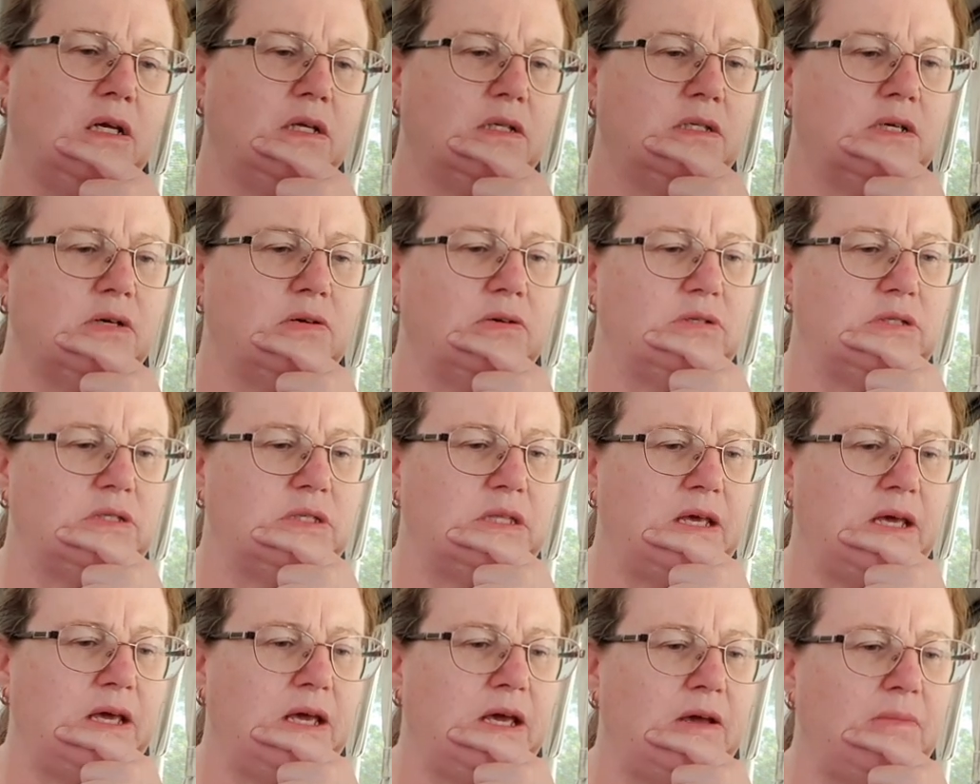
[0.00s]
so it's
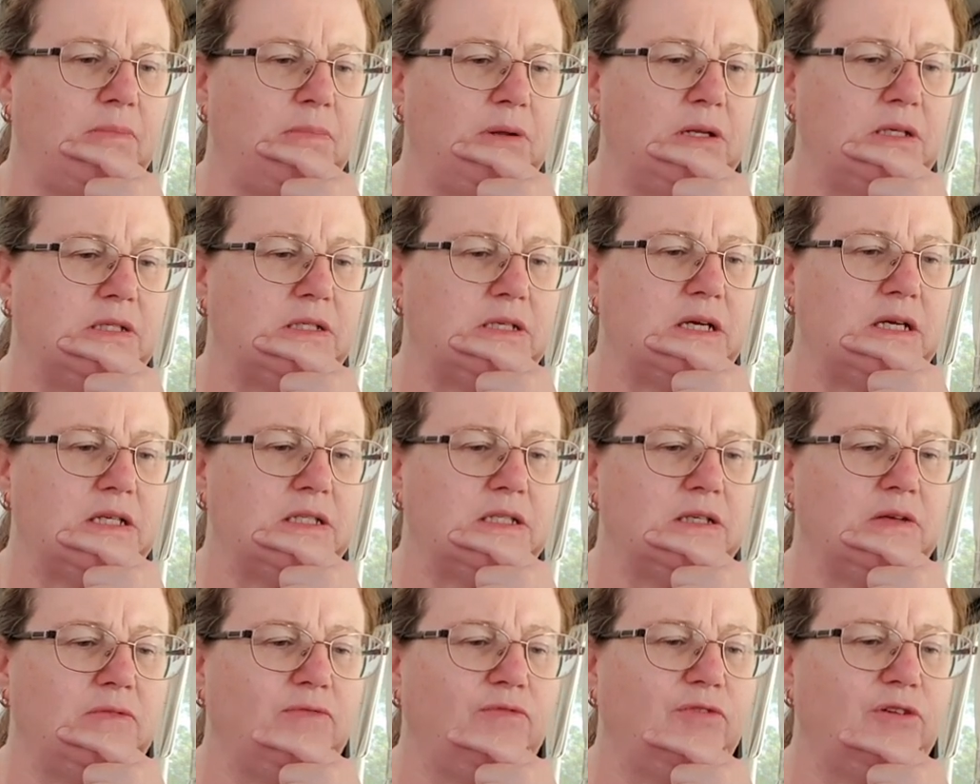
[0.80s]
there, but it's
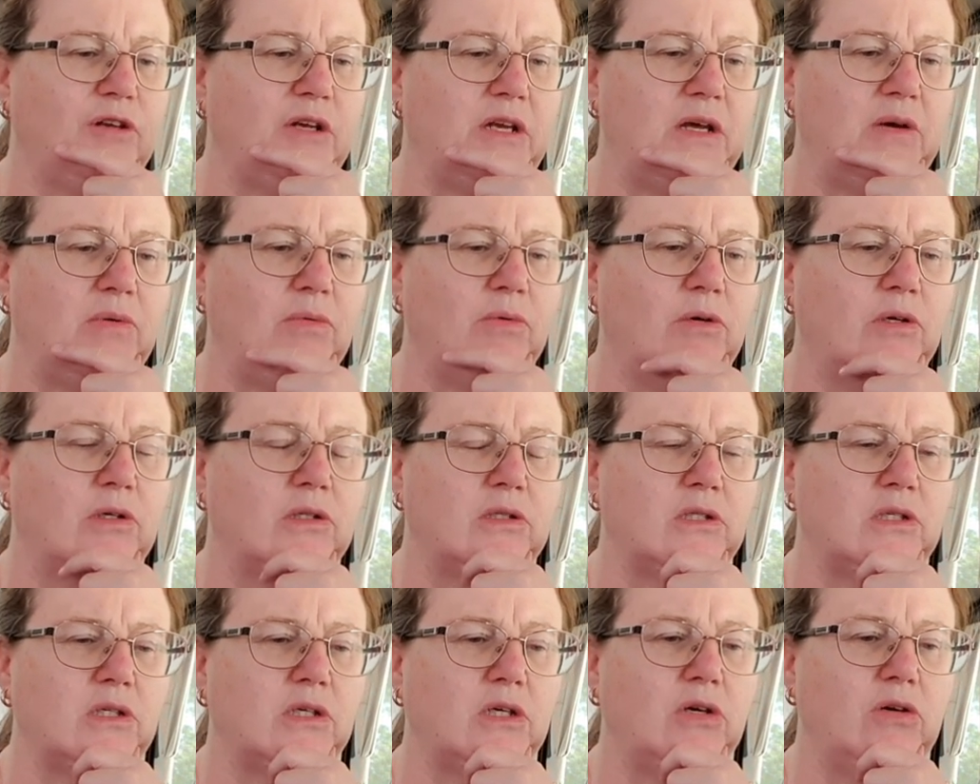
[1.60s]
asking for network
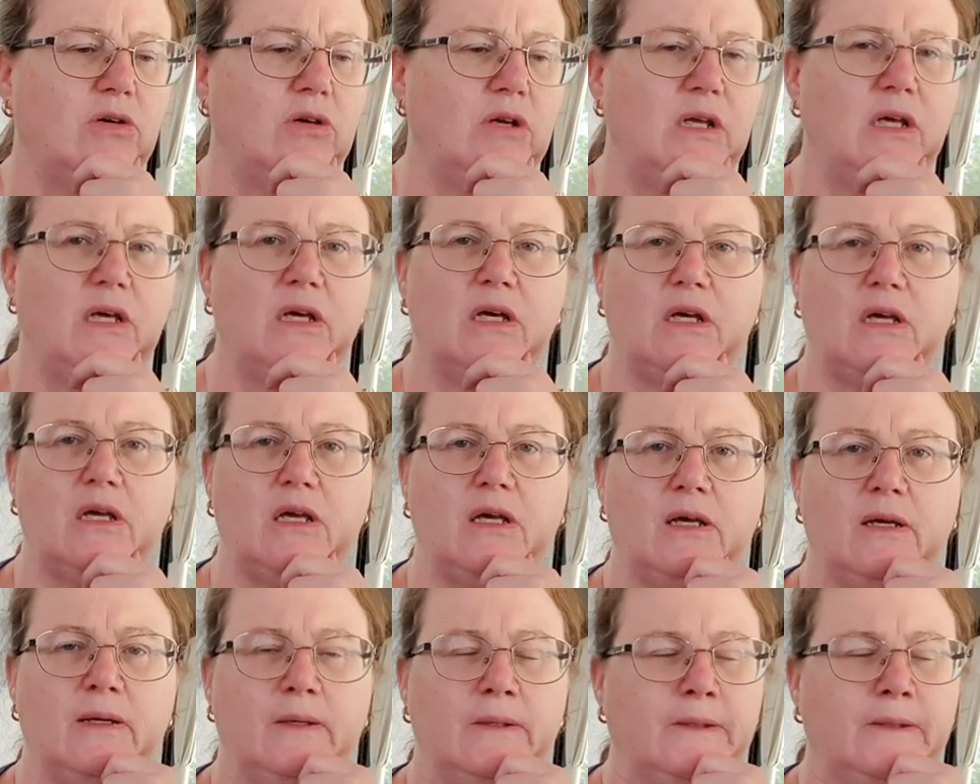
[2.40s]
security key.